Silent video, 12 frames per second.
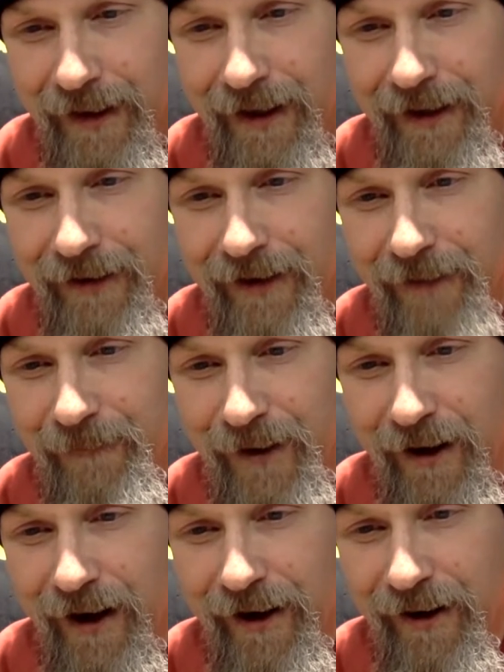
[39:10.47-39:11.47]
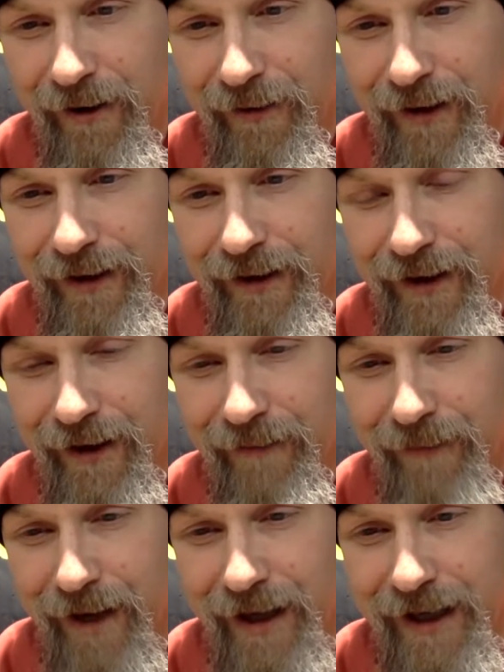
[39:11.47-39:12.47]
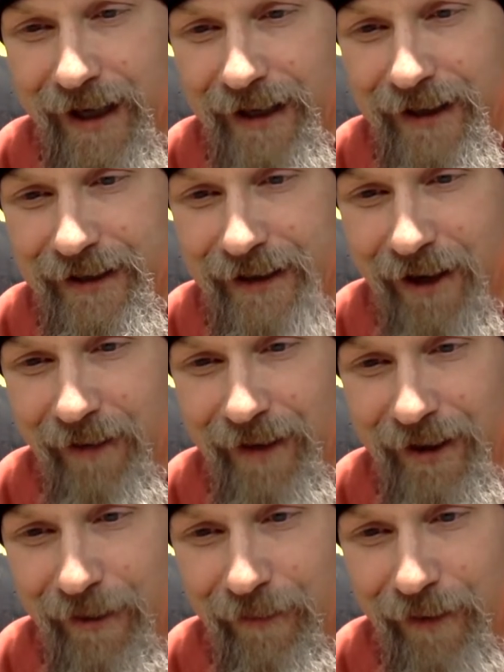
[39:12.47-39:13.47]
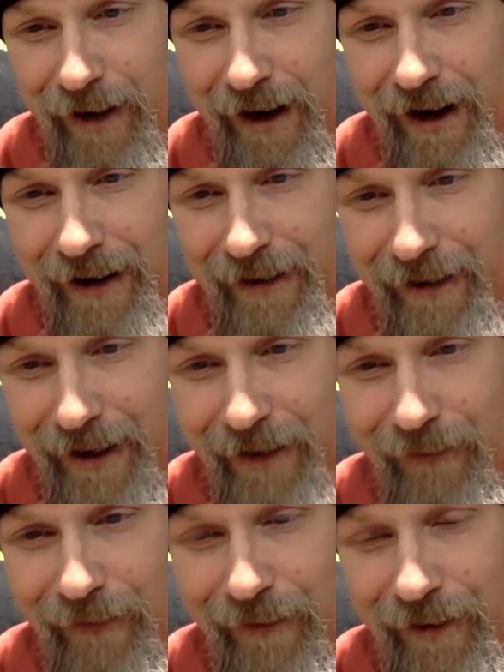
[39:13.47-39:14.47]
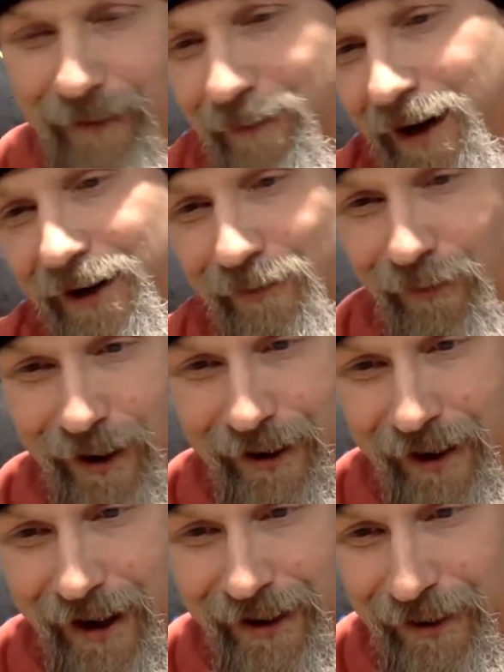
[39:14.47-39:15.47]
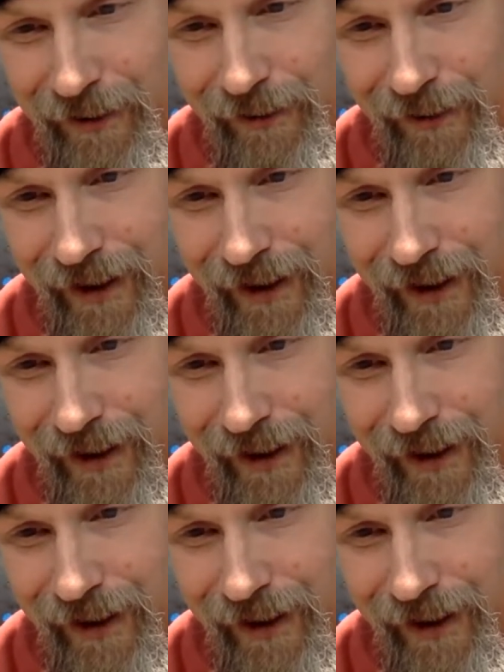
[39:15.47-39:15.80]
And Piano and Mike had to tell me, "Yo, Bri, Mike won, not you."